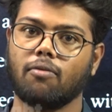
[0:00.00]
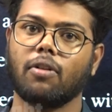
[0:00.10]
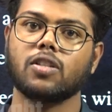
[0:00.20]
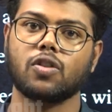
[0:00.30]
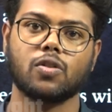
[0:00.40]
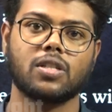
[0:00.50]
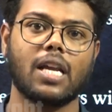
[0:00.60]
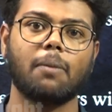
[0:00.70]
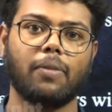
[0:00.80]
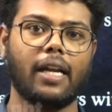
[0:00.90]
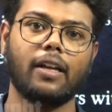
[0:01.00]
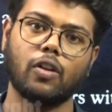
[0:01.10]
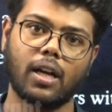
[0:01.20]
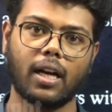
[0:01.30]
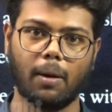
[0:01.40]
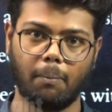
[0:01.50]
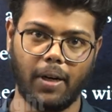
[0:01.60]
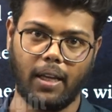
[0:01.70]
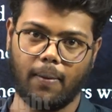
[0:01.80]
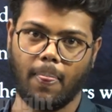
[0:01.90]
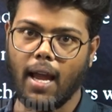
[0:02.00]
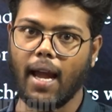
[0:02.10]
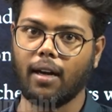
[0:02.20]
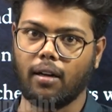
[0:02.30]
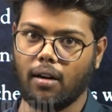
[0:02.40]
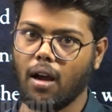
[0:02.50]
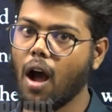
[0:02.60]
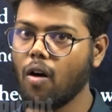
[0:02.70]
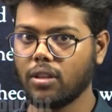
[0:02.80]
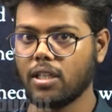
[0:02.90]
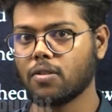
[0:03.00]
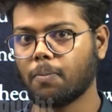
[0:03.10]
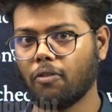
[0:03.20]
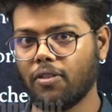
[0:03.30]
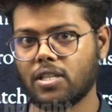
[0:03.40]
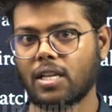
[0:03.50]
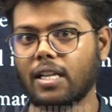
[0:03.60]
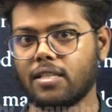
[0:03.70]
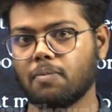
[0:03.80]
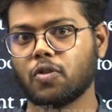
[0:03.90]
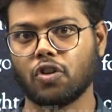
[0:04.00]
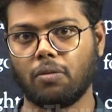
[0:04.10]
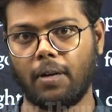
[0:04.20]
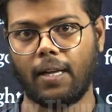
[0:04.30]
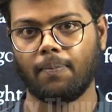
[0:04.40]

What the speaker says: once you step into the company. And how this professionalism should be.